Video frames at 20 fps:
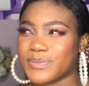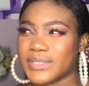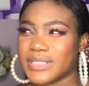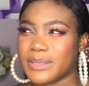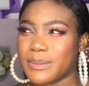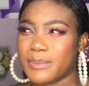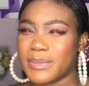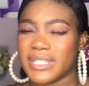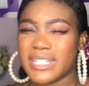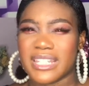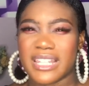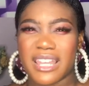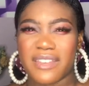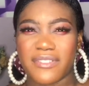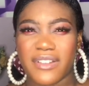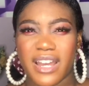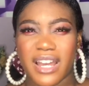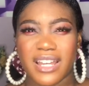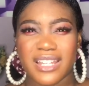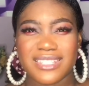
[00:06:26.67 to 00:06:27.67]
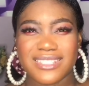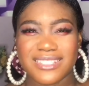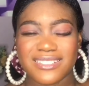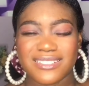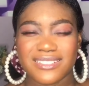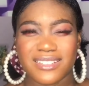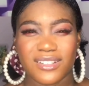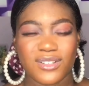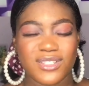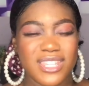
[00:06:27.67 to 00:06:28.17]
Being a lifeguard,
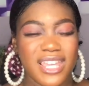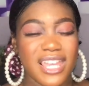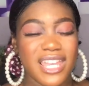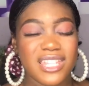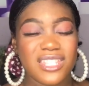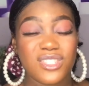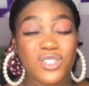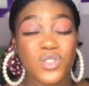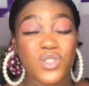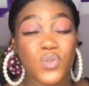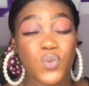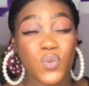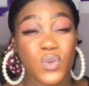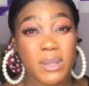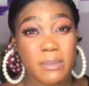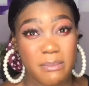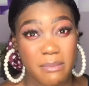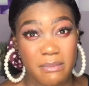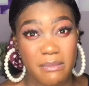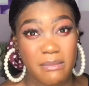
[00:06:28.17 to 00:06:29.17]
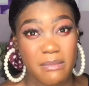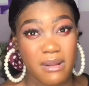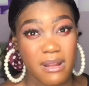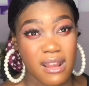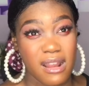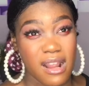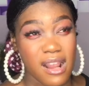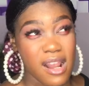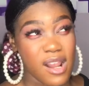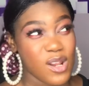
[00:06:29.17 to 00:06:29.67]
because I can't swim.
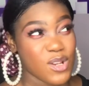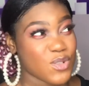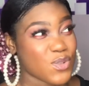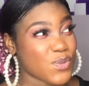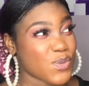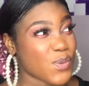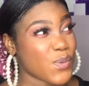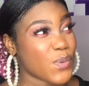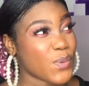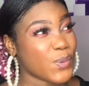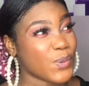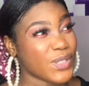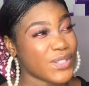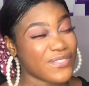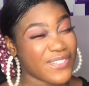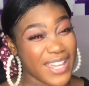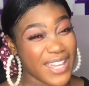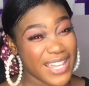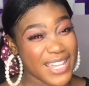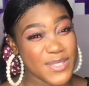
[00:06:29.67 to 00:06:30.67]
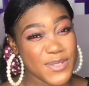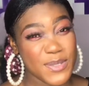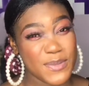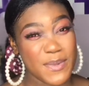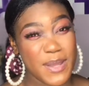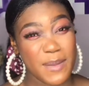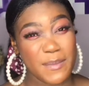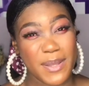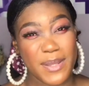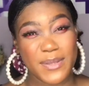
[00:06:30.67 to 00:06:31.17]
So if I can't swim, how
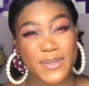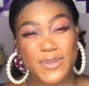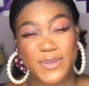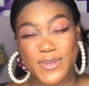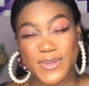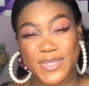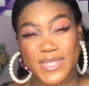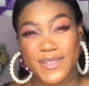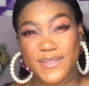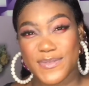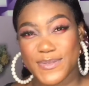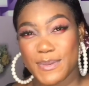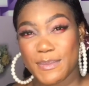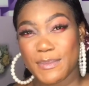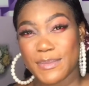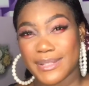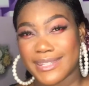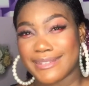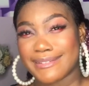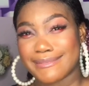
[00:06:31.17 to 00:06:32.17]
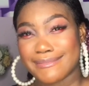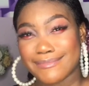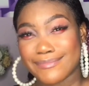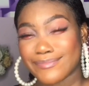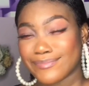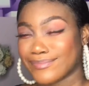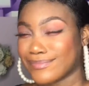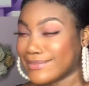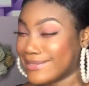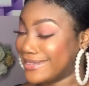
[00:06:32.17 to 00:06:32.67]
am I going to save somebody?
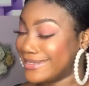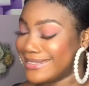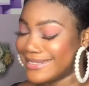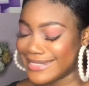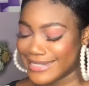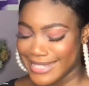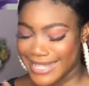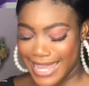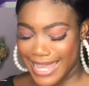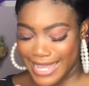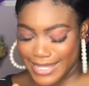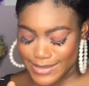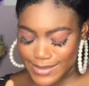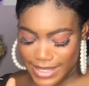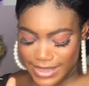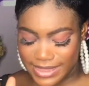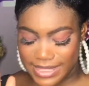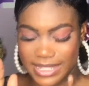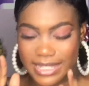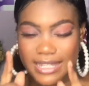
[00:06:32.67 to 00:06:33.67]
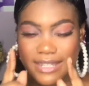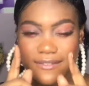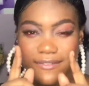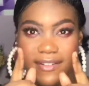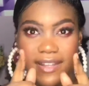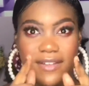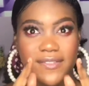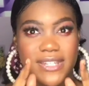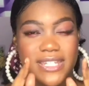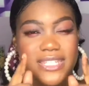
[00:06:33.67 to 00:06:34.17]
So I think
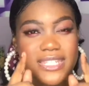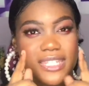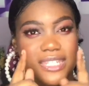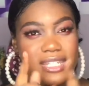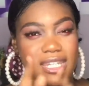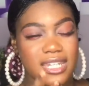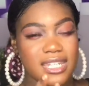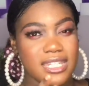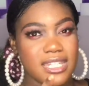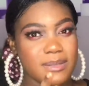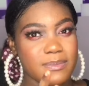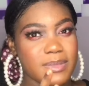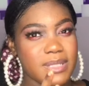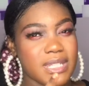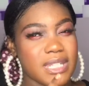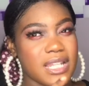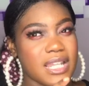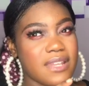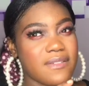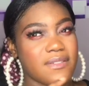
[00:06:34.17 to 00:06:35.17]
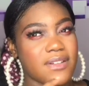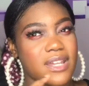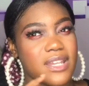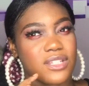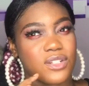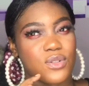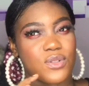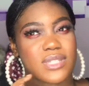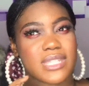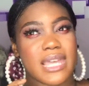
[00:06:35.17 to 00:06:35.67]
firefighting, and then being a lifeguard,
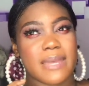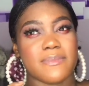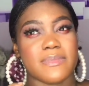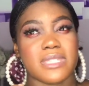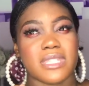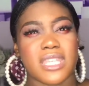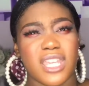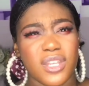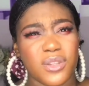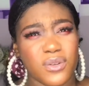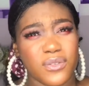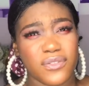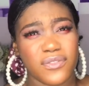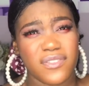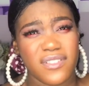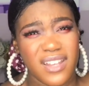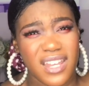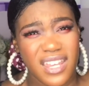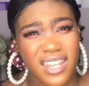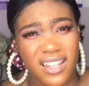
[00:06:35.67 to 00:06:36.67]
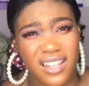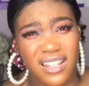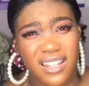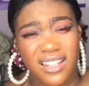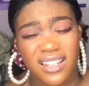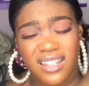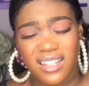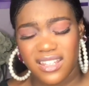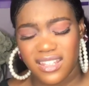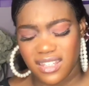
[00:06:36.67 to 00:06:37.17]
because I'm scared of fire.
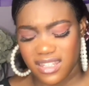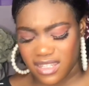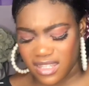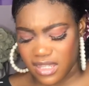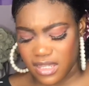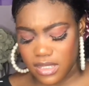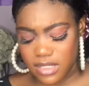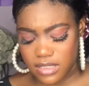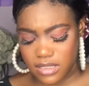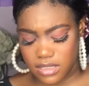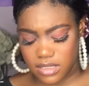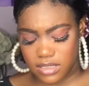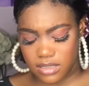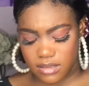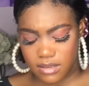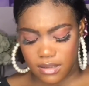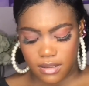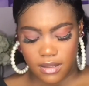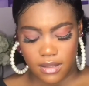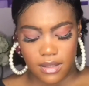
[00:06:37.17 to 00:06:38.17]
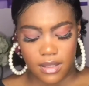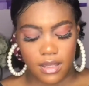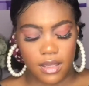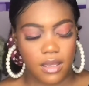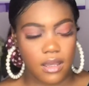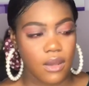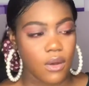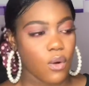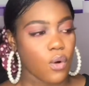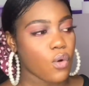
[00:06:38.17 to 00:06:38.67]
Yes.
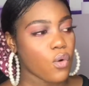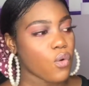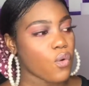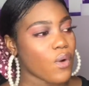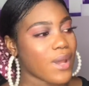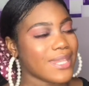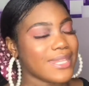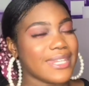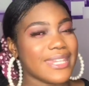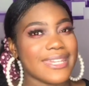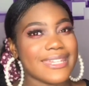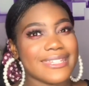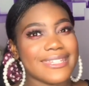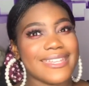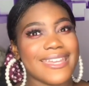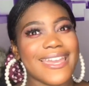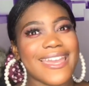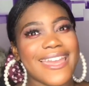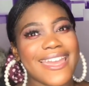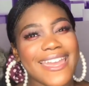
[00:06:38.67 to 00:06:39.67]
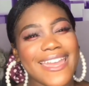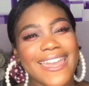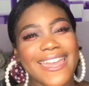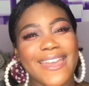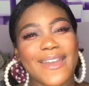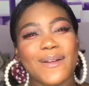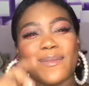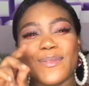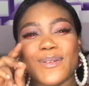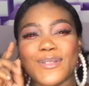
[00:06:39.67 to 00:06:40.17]
Oh, and then
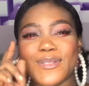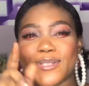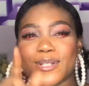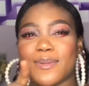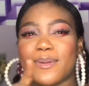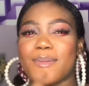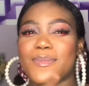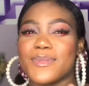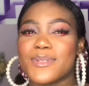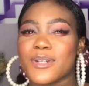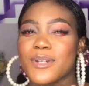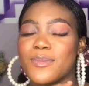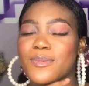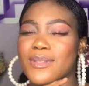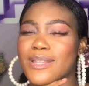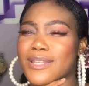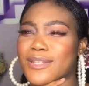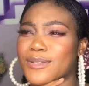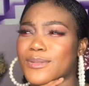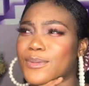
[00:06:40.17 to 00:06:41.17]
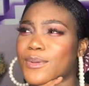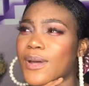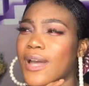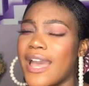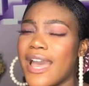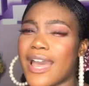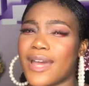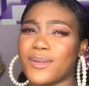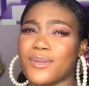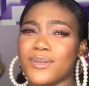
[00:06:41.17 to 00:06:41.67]
one job of terrible. I
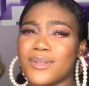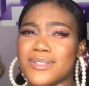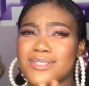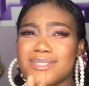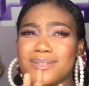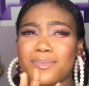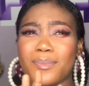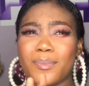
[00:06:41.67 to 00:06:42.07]
don't know. You see,